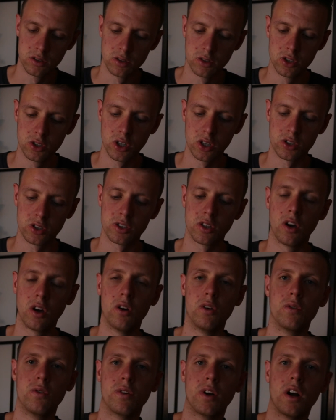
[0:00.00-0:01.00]
just
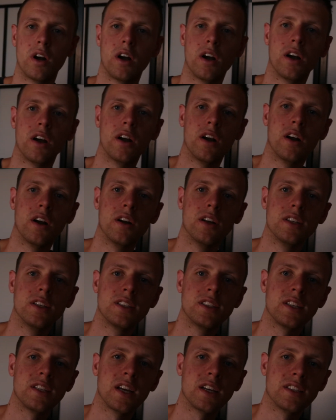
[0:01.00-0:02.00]
over
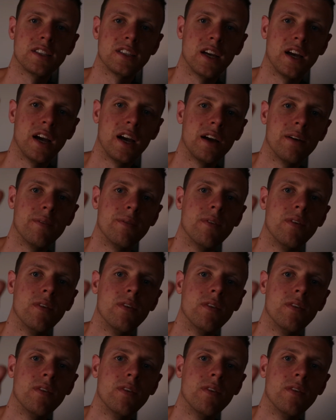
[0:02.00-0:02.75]
6 a.m.